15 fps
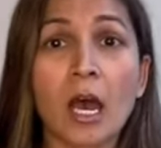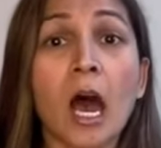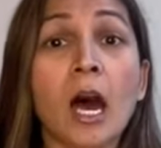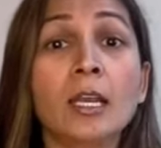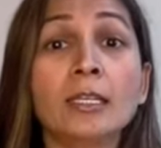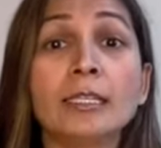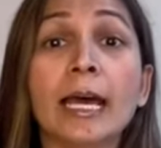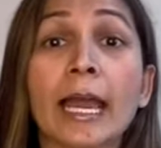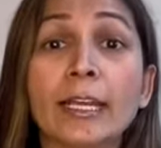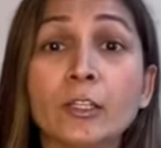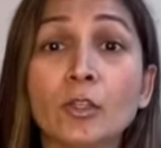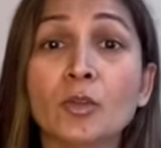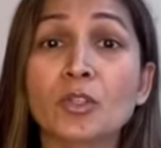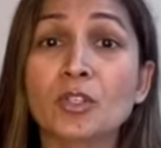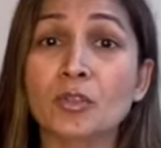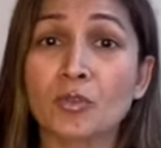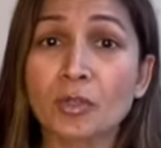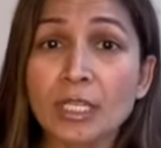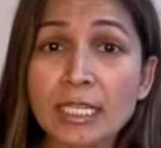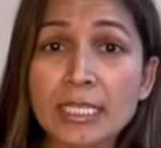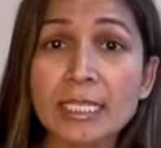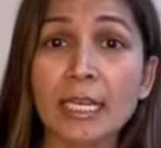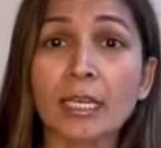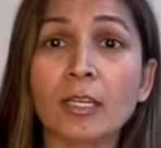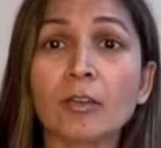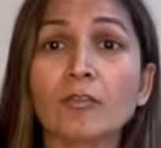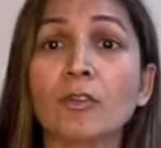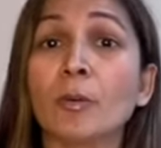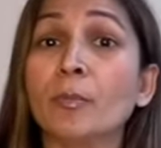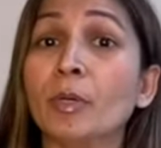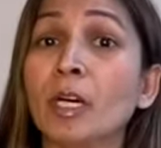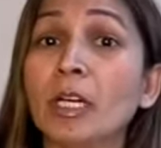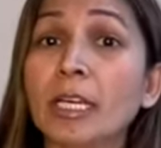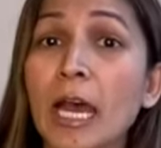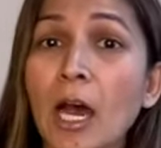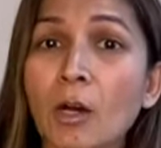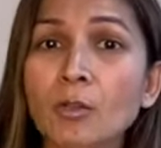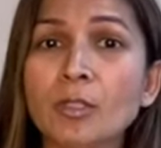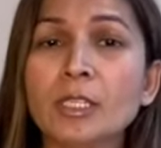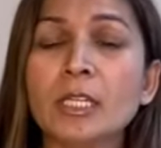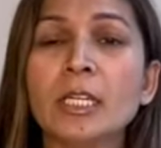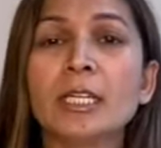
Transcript: undiagnosed reason for burnout